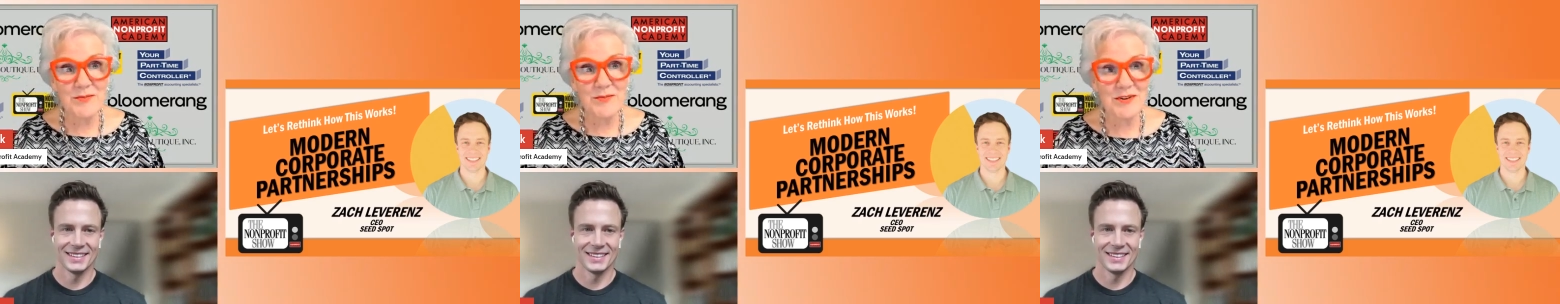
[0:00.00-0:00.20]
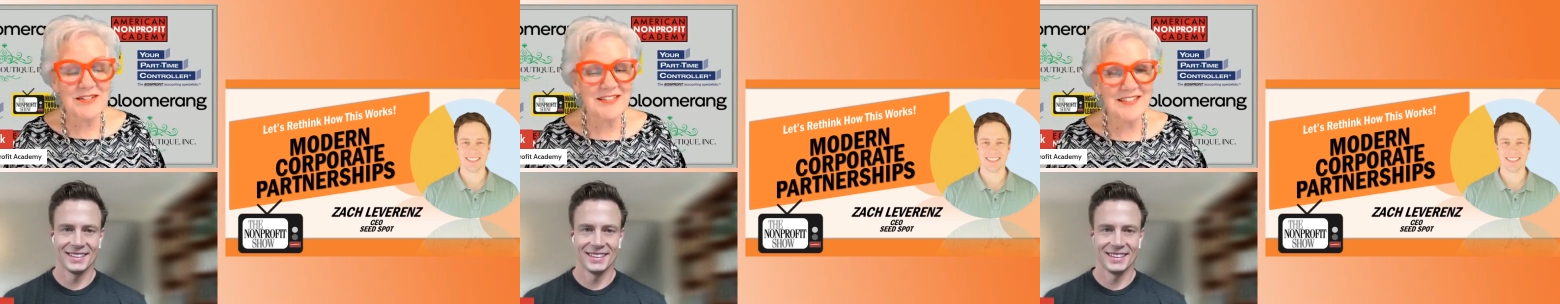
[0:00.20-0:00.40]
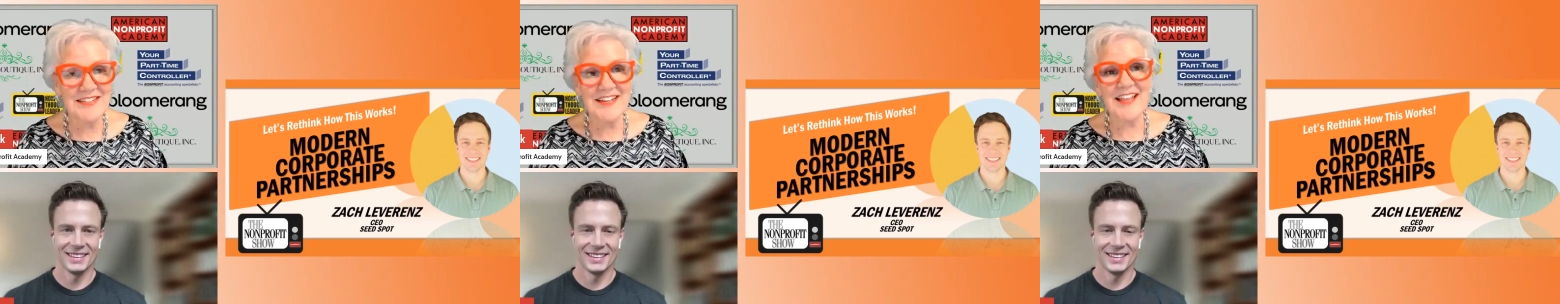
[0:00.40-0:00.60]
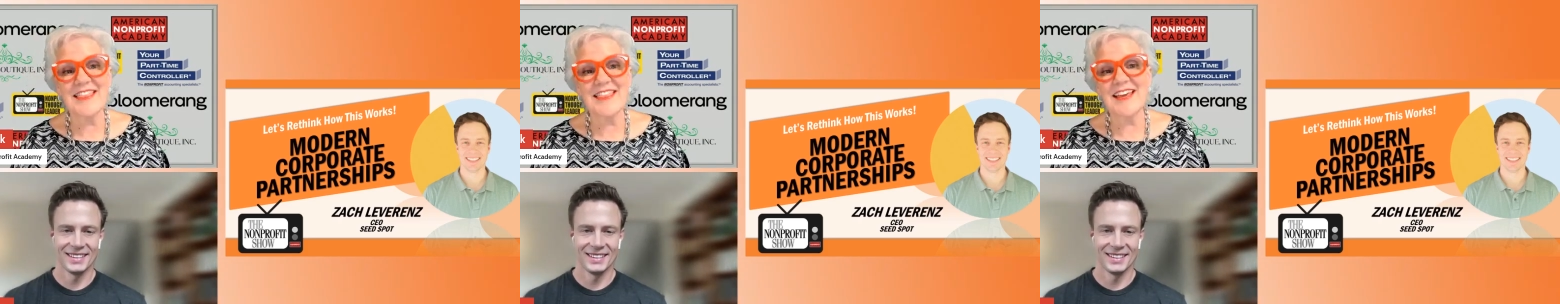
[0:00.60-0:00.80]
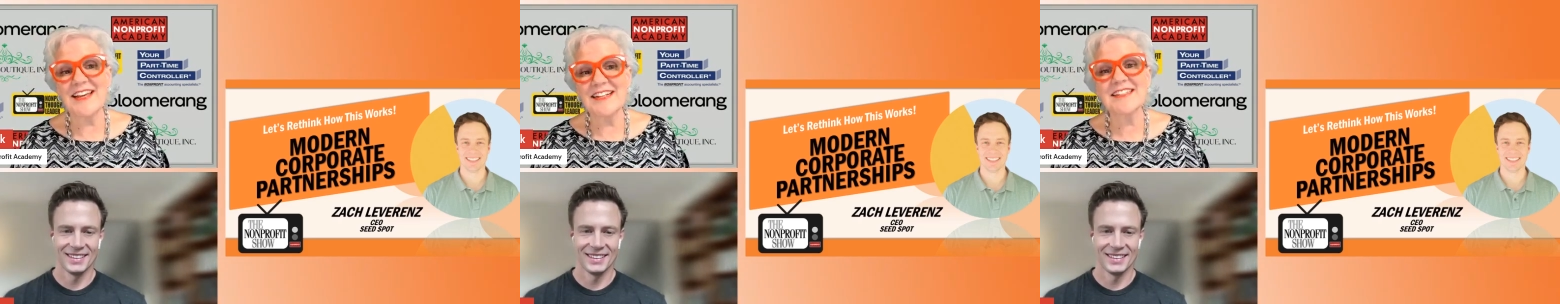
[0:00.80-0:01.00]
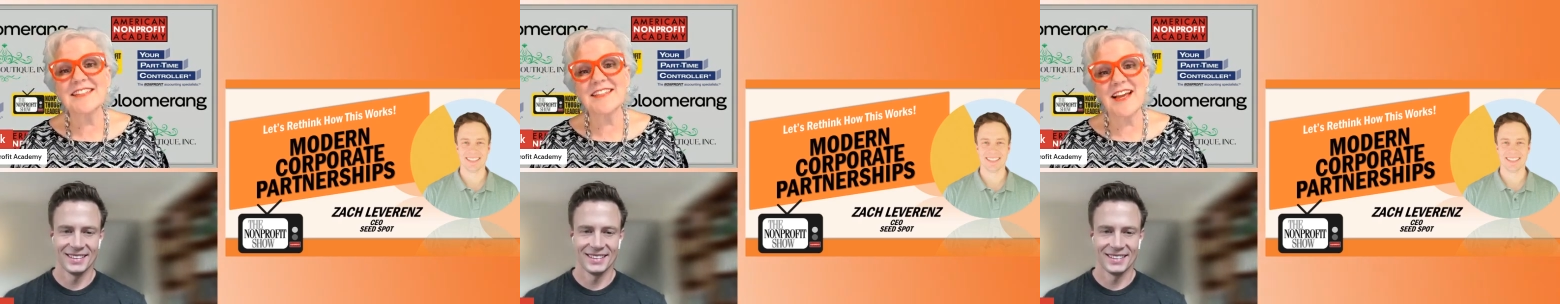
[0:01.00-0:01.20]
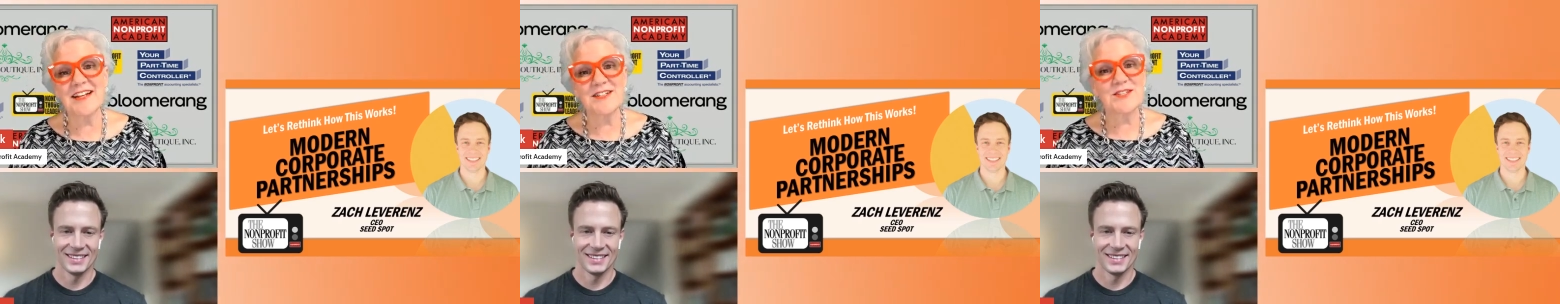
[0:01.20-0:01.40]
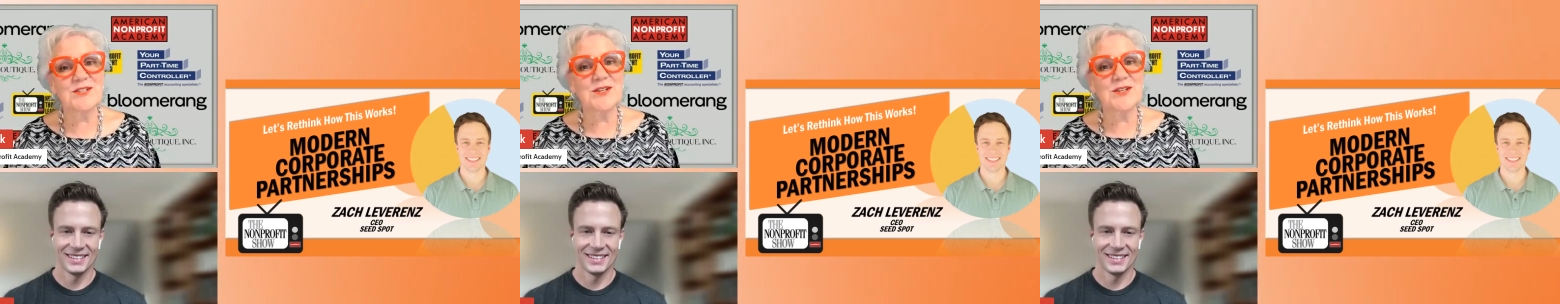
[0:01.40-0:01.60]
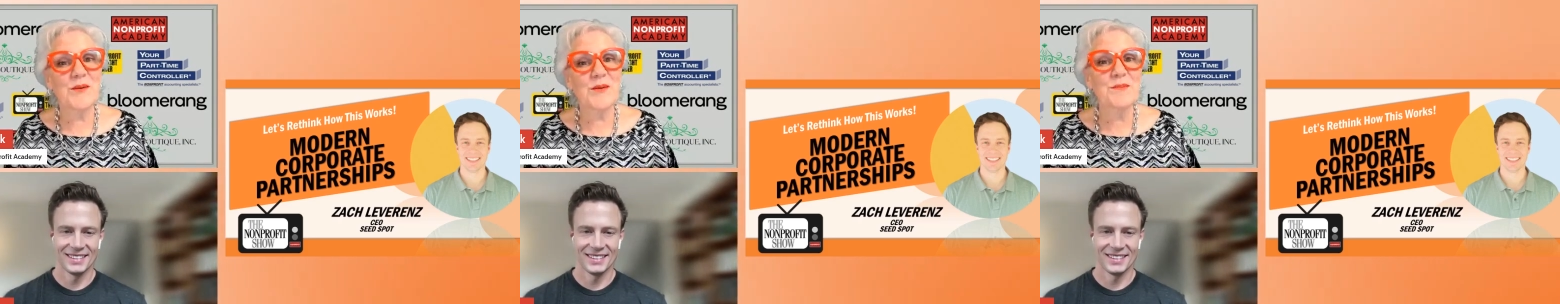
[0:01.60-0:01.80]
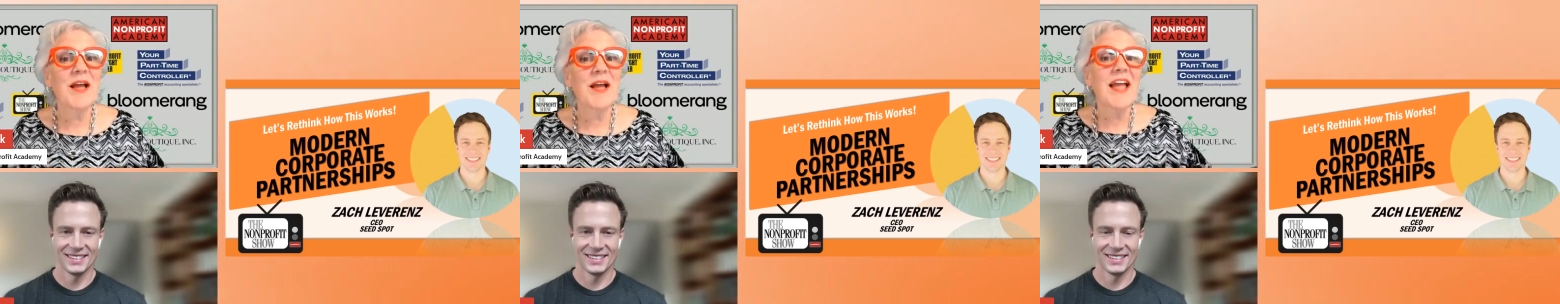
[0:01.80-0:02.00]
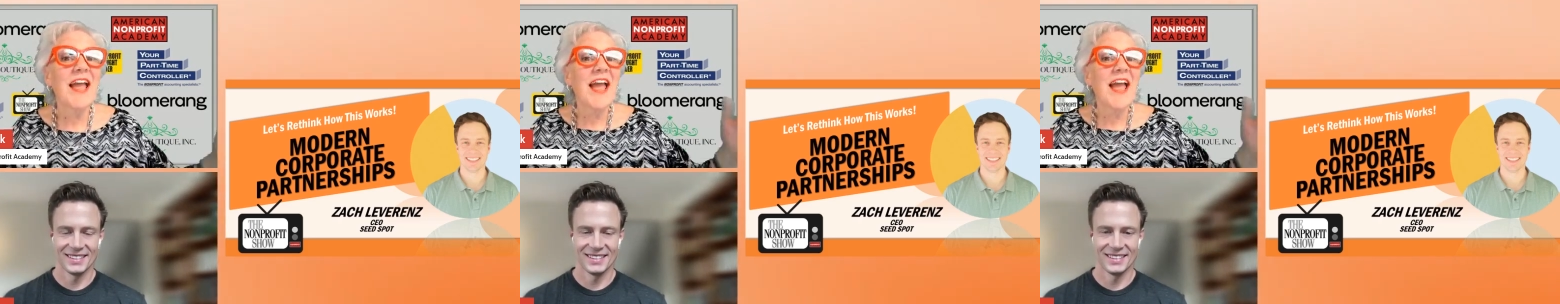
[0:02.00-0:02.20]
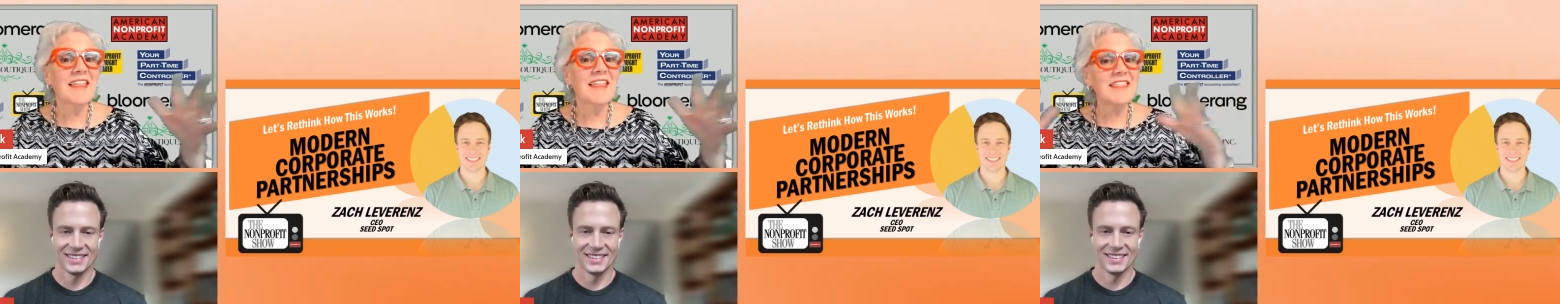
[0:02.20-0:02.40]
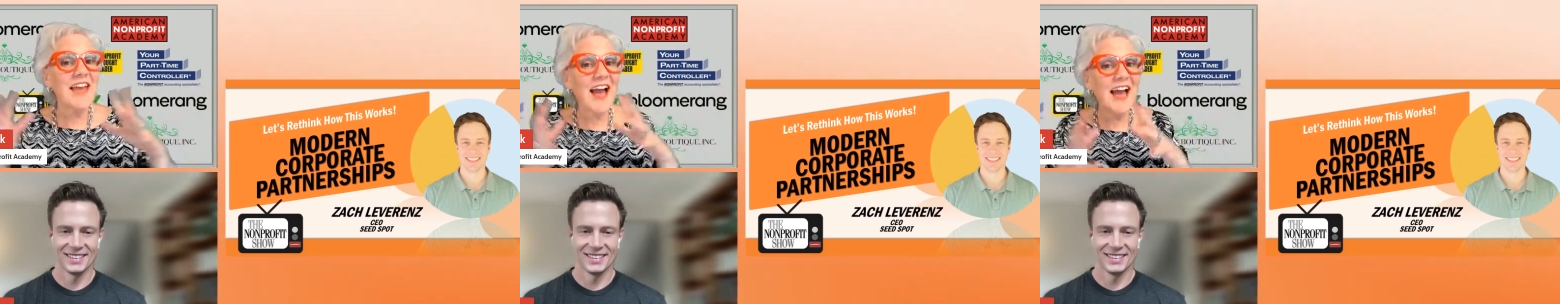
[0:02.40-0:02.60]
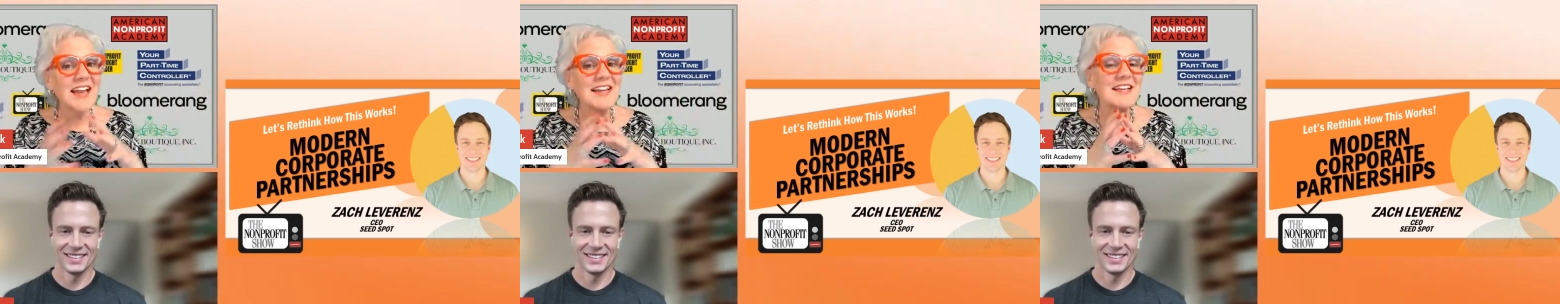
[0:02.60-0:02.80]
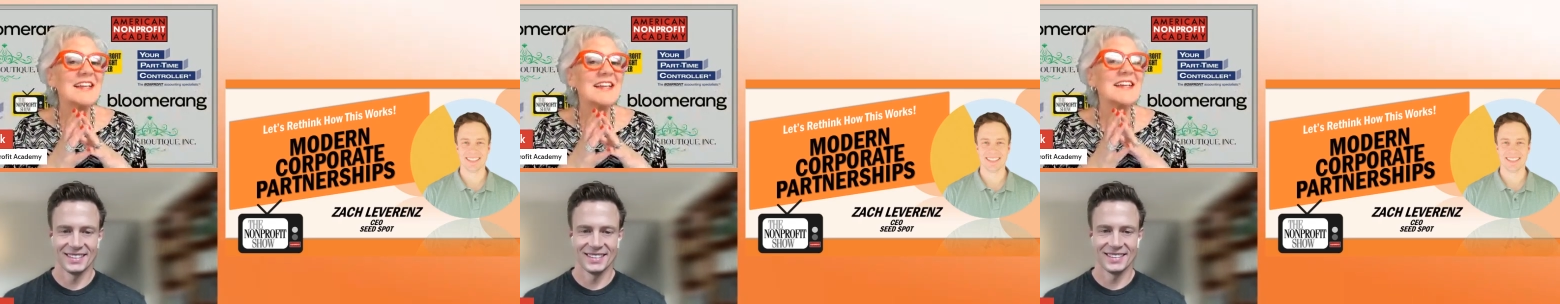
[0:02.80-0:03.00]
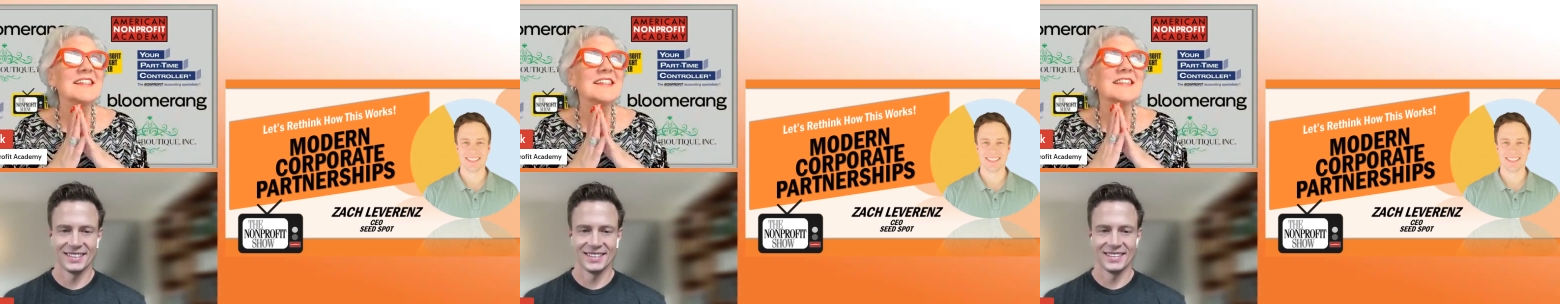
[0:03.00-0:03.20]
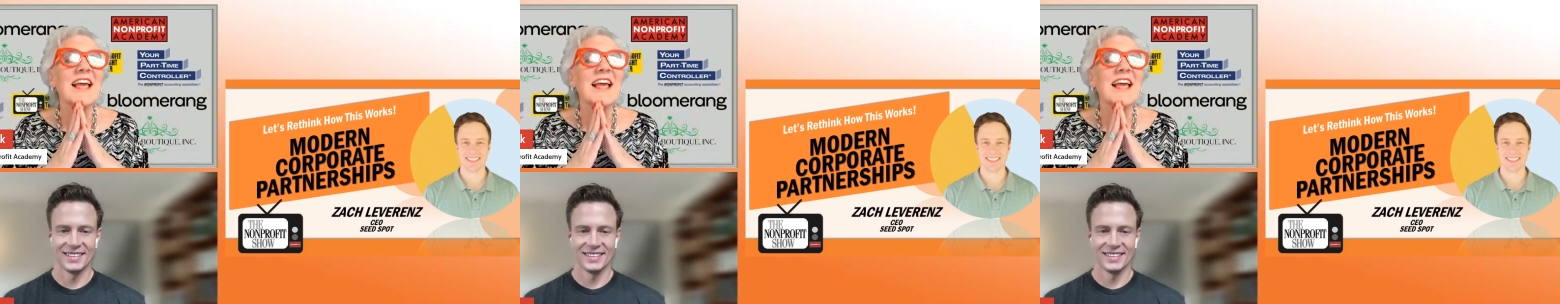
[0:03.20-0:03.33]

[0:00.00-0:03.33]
Speaker 1: wants to get the inside scoop, and that is